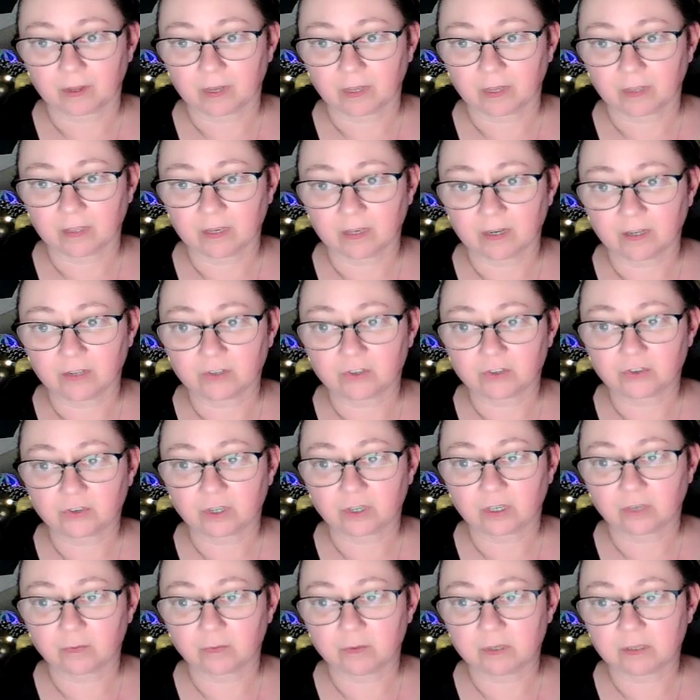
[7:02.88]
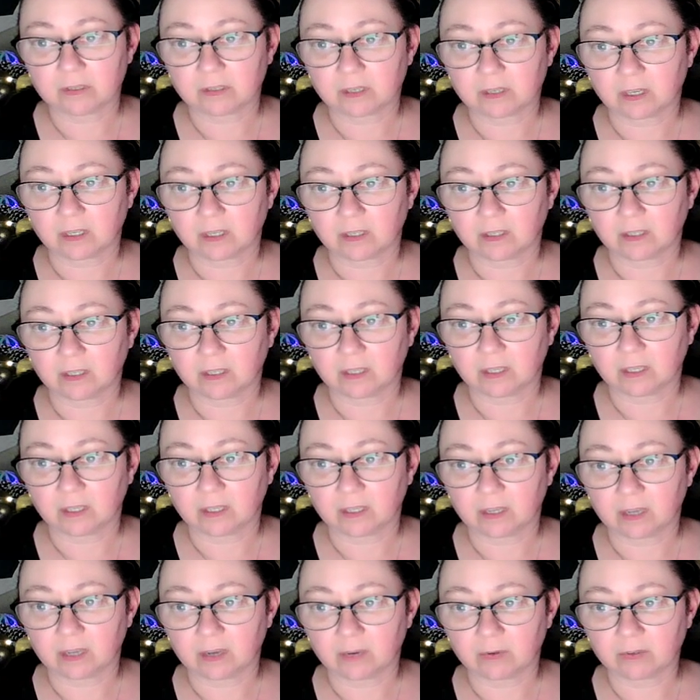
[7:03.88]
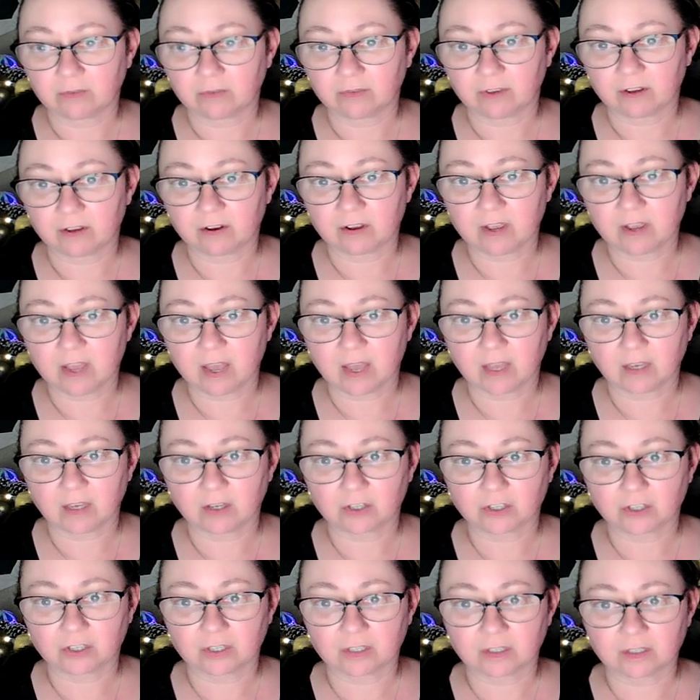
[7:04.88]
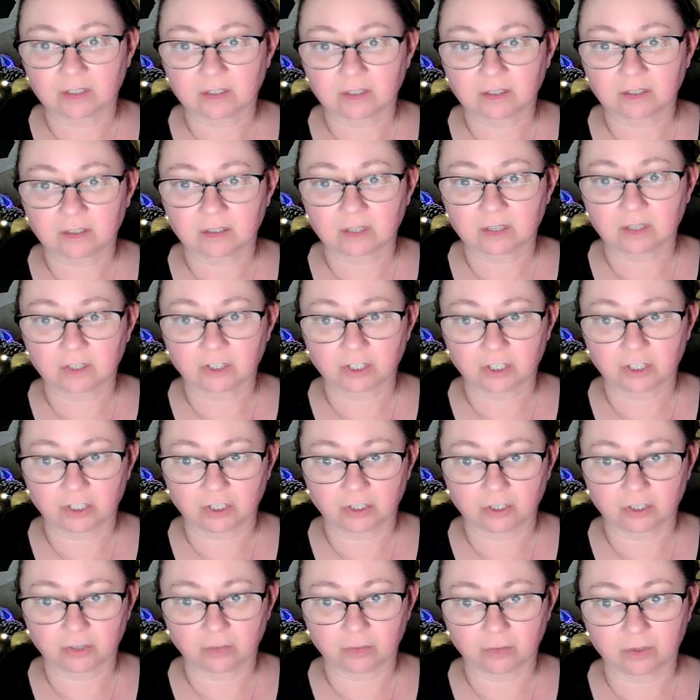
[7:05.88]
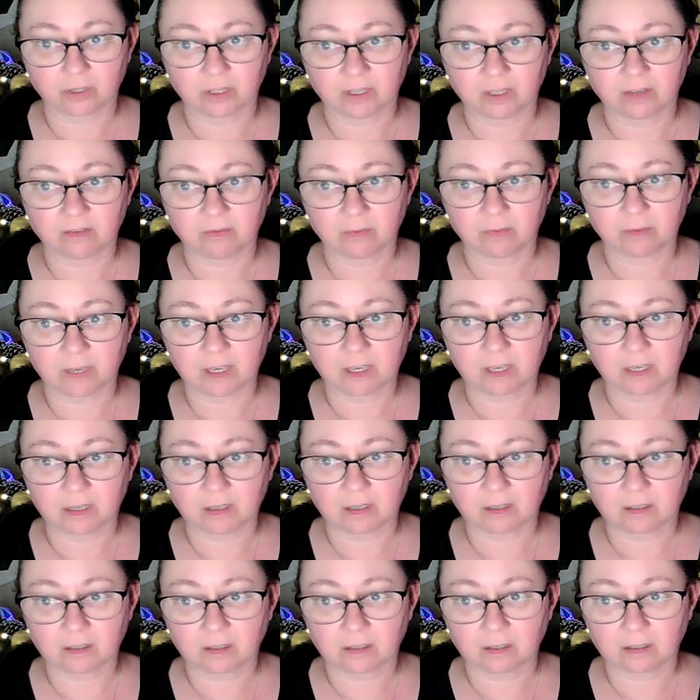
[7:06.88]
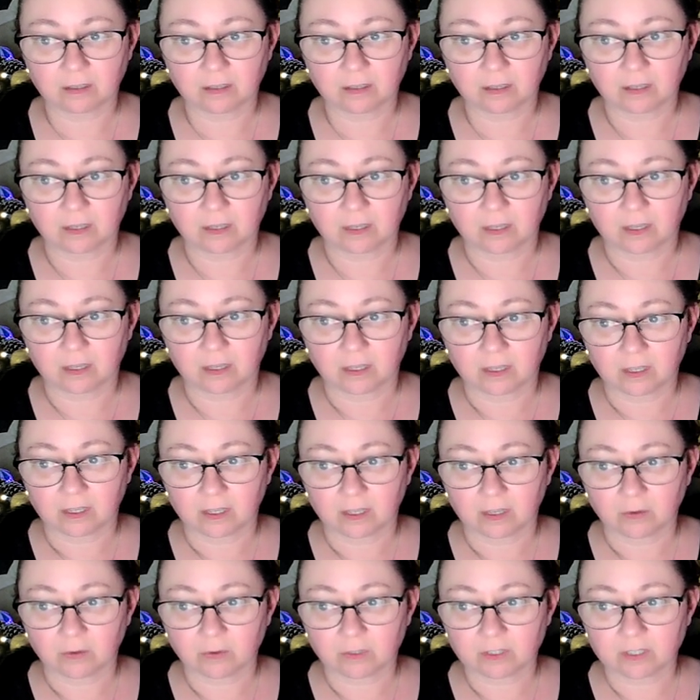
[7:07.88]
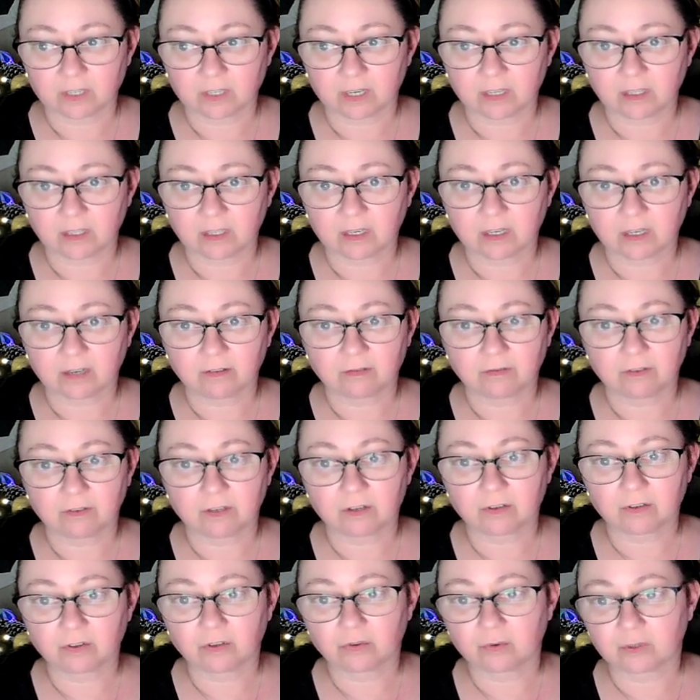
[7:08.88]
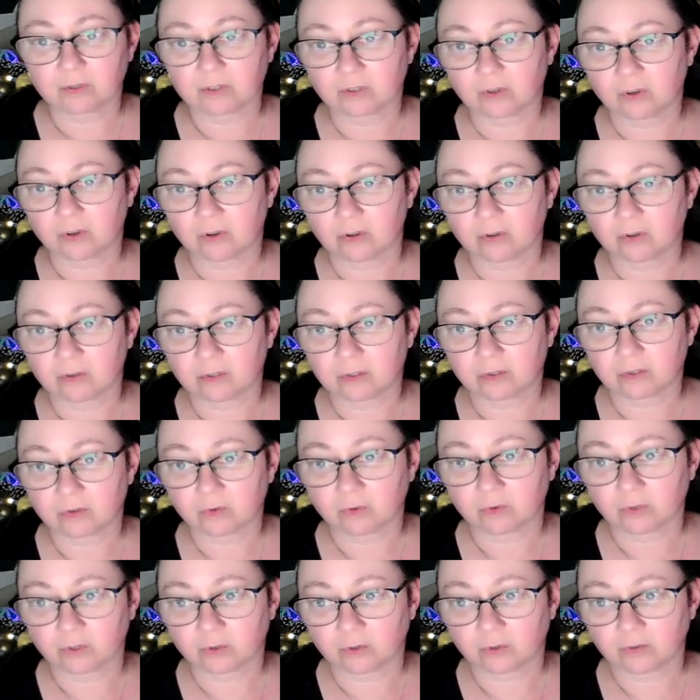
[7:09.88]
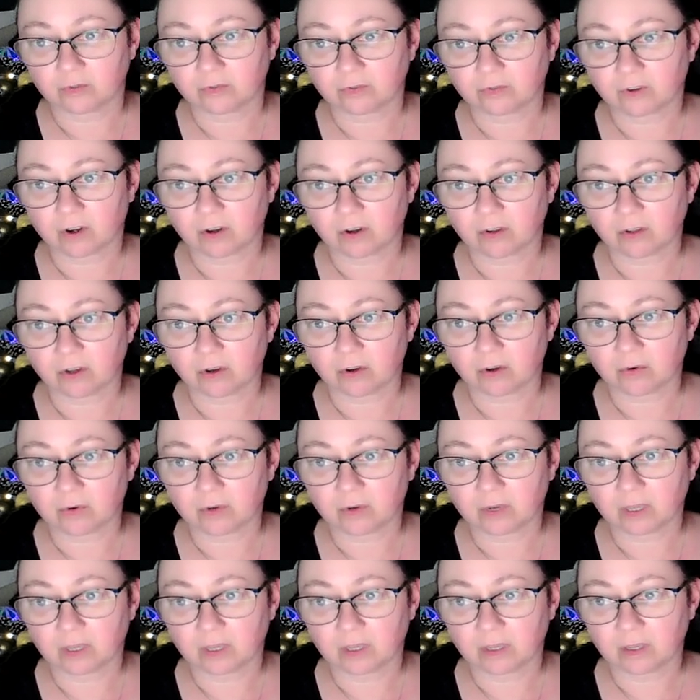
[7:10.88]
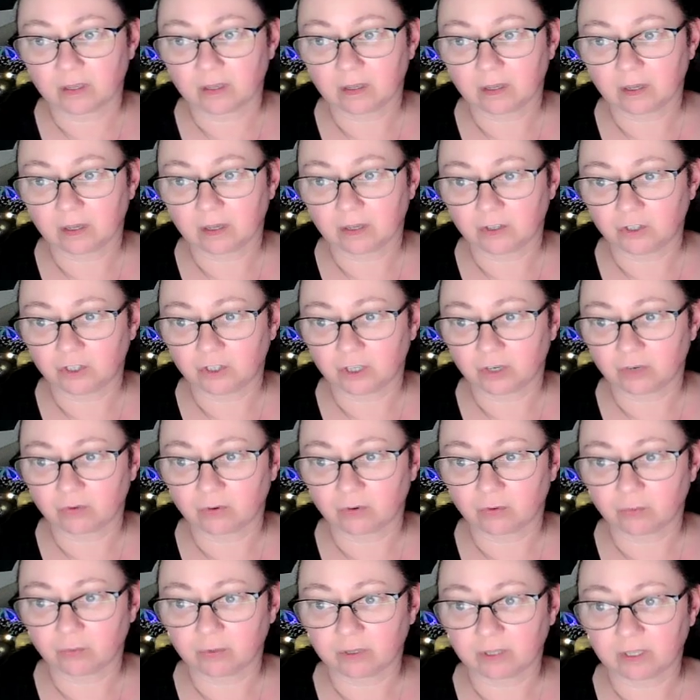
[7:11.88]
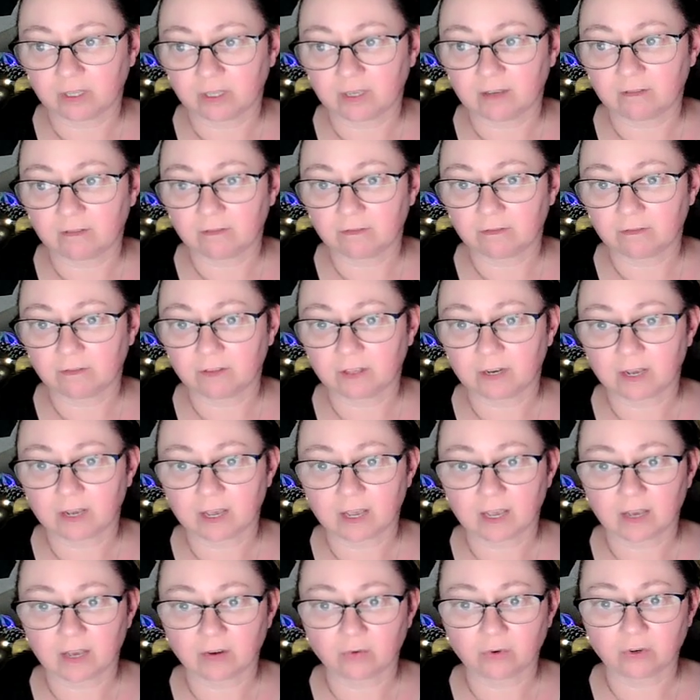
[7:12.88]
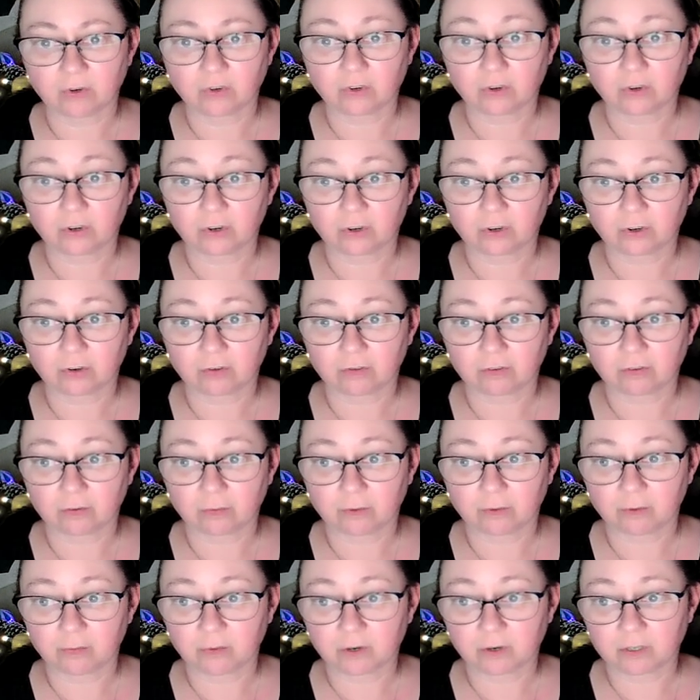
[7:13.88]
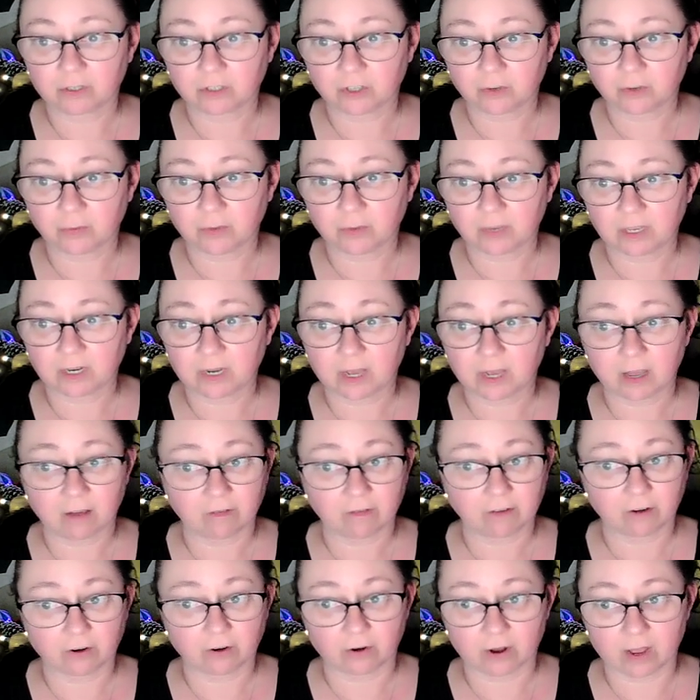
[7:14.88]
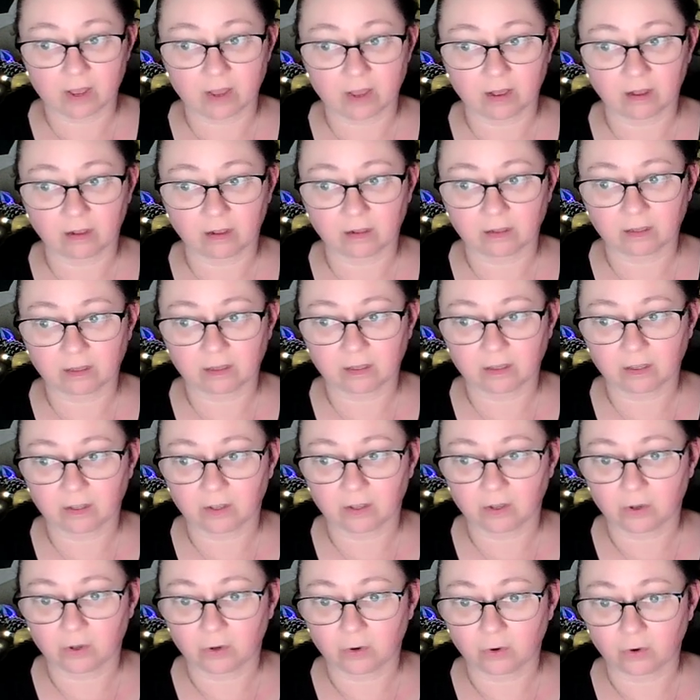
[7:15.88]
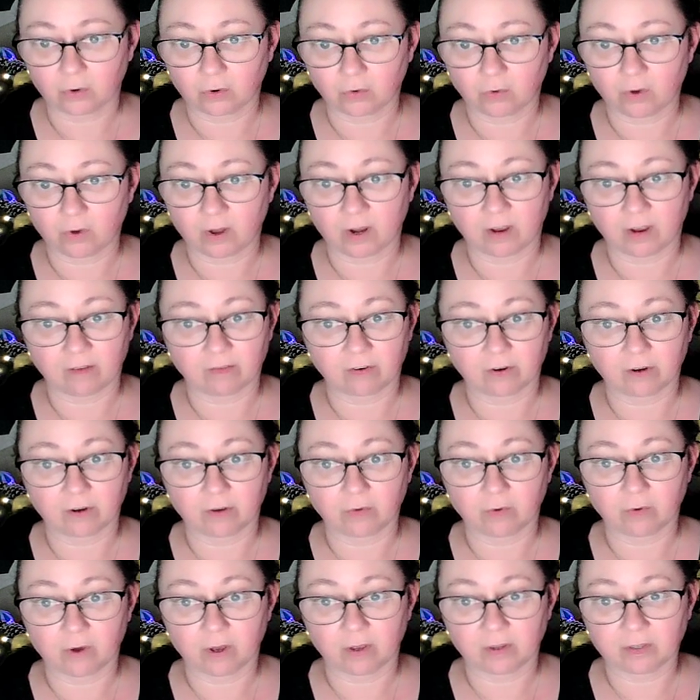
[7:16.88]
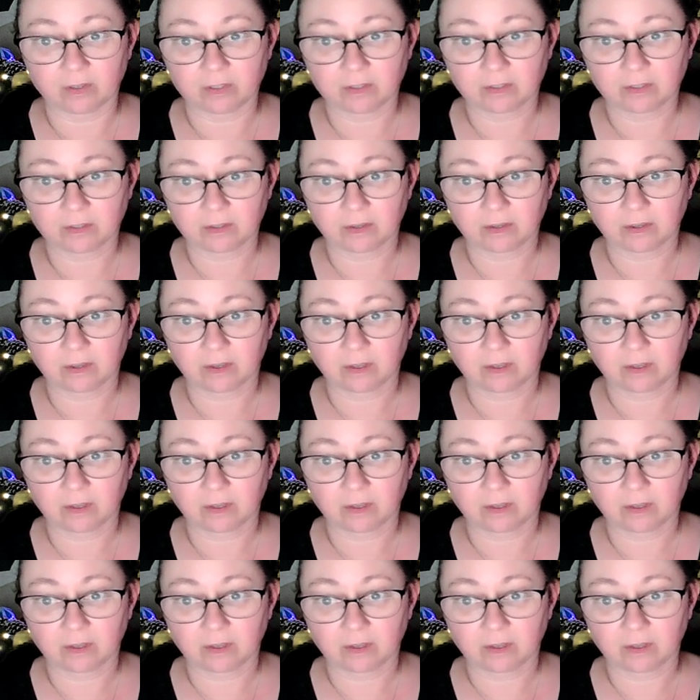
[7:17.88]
And then it struck me suddenly that I was very anxious that she should believe me. It was not that I feared the results which would follow a general belief that I had returned from the Barzumian heaven or hell, or whatever it was.